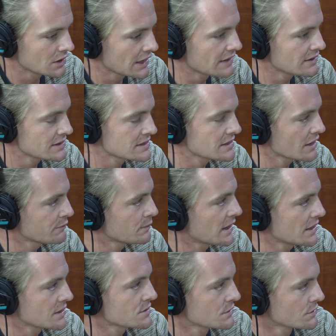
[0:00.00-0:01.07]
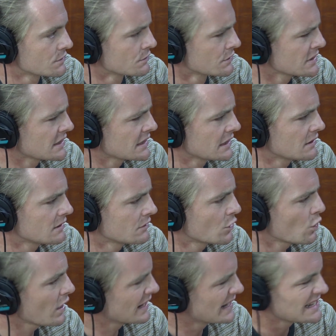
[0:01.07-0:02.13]
let this stuff pass through really
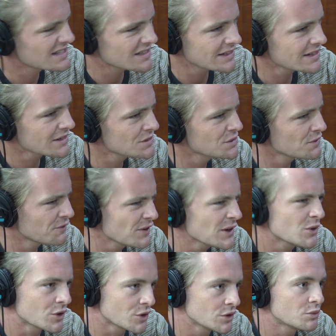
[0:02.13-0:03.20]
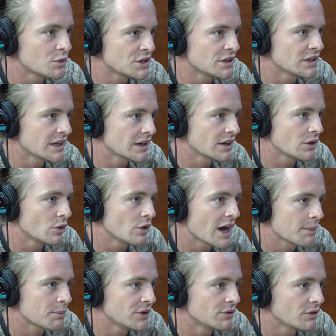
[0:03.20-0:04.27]
quite easily, because you feel good when you let it
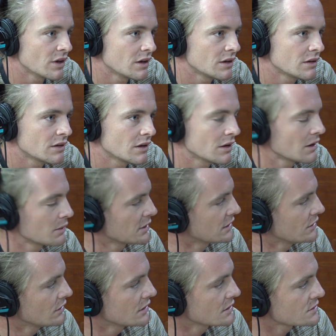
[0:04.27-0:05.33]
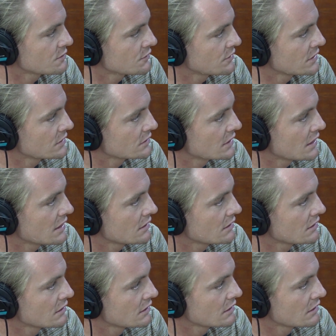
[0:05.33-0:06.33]
all happen. Right? I mean, you guys have felt that.